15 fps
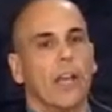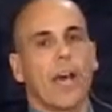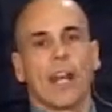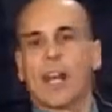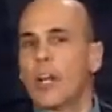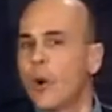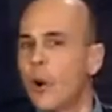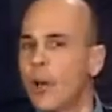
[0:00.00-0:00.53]
And
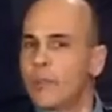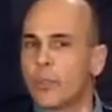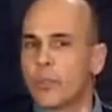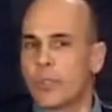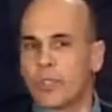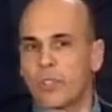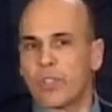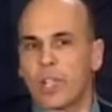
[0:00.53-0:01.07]
I know I've
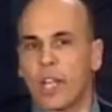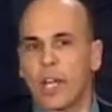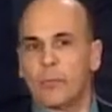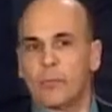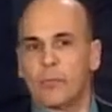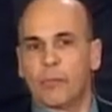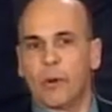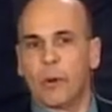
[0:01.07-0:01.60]
used this slide
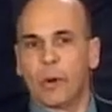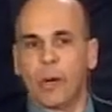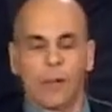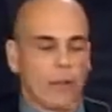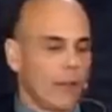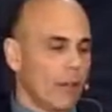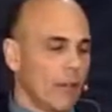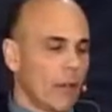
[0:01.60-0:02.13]
before,
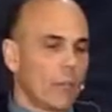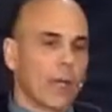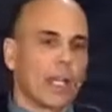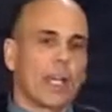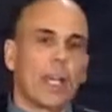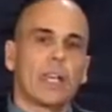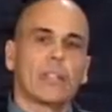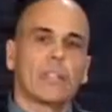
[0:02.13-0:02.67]
but I
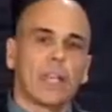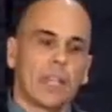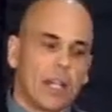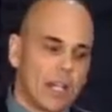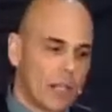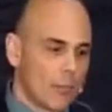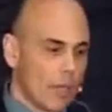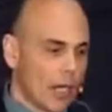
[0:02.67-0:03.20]
can't say it
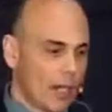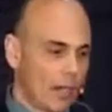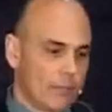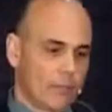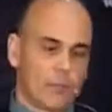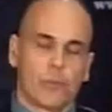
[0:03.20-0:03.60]
any better.